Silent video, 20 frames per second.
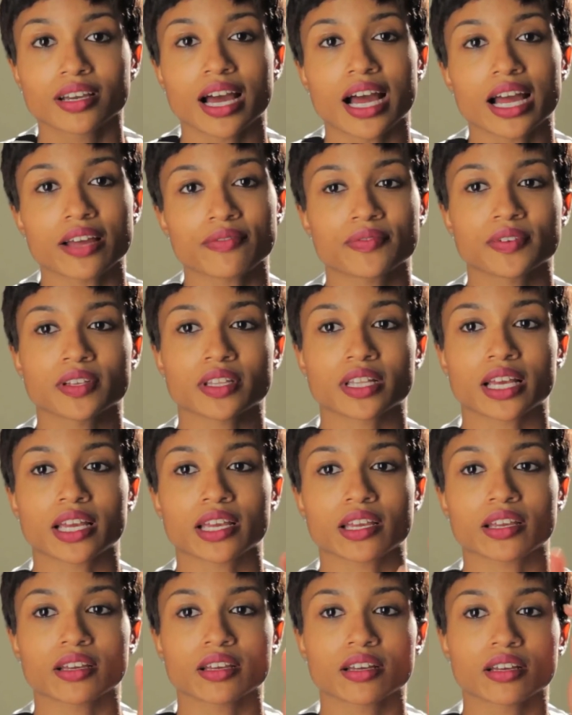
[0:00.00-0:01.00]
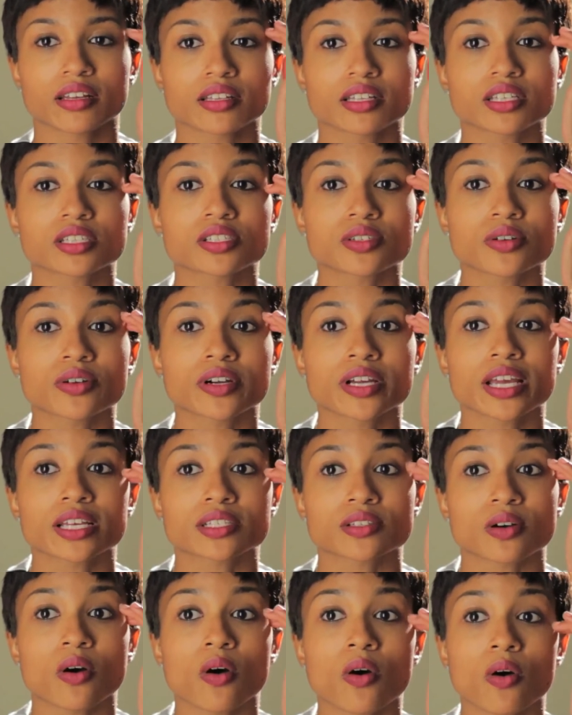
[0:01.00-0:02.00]
I feel like the story
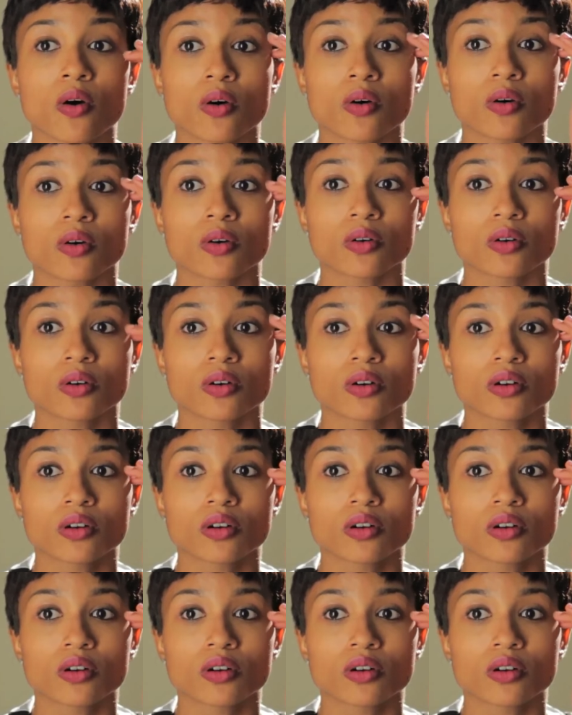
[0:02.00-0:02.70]
as a whole